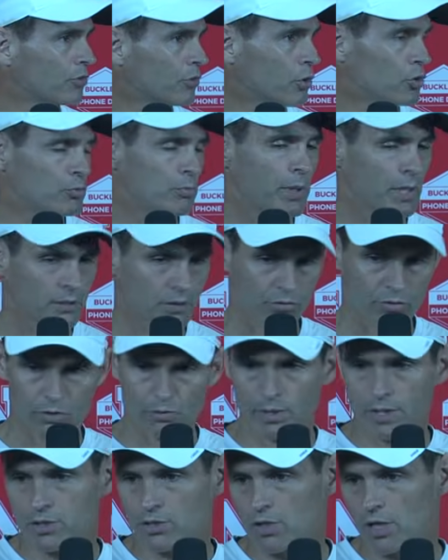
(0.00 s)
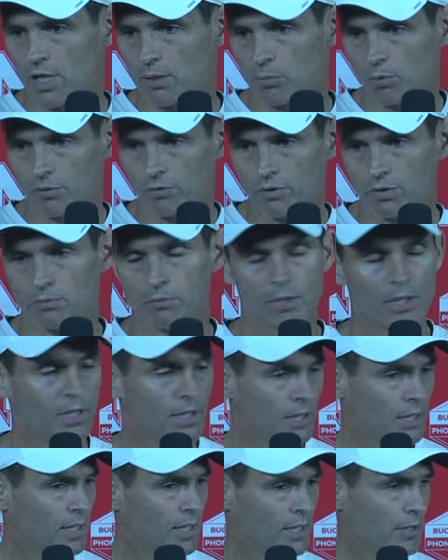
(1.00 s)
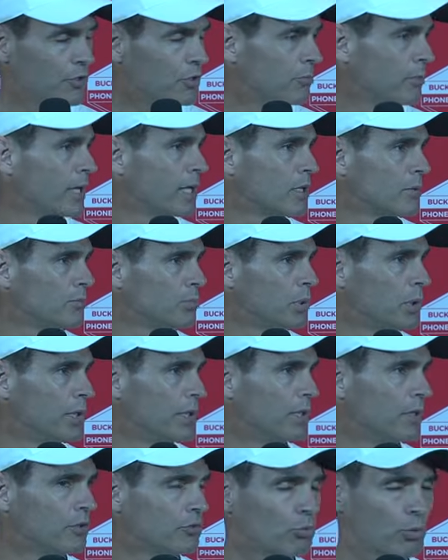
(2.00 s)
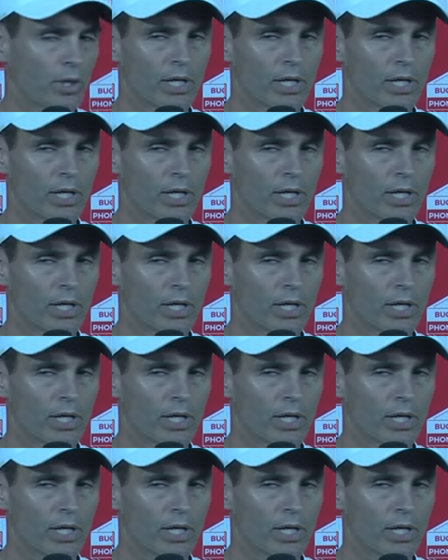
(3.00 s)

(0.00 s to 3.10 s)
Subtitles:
Coach Beck does a great job with them. They're making plays.